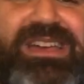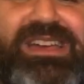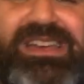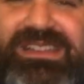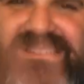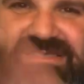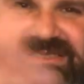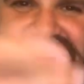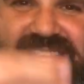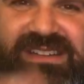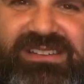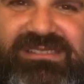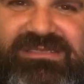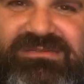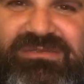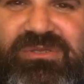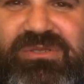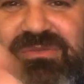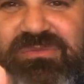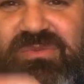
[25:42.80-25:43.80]
send it,
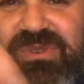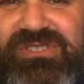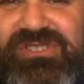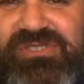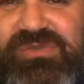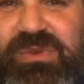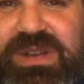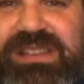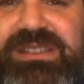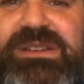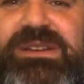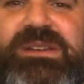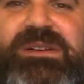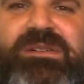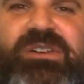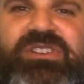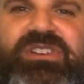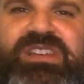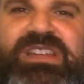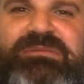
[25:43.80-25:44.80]
or wait, just wait.
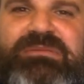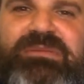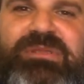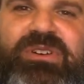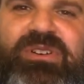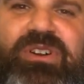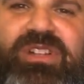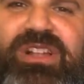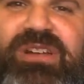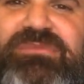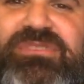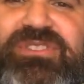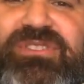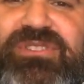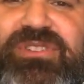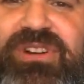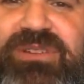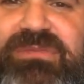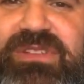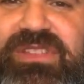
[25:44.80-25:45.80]
oh you can email me. Hold on, I'm still
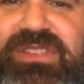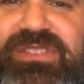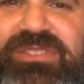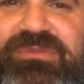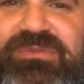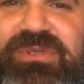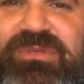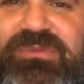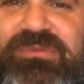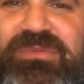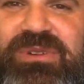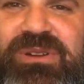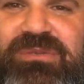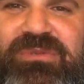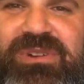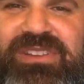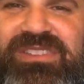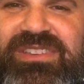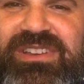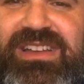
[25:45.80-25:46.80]
talking about this. Well, where
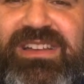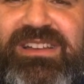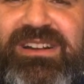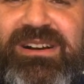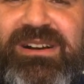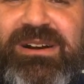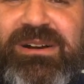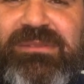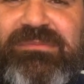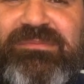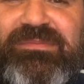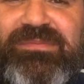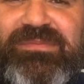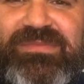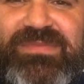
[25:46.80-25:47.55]
was I? Um,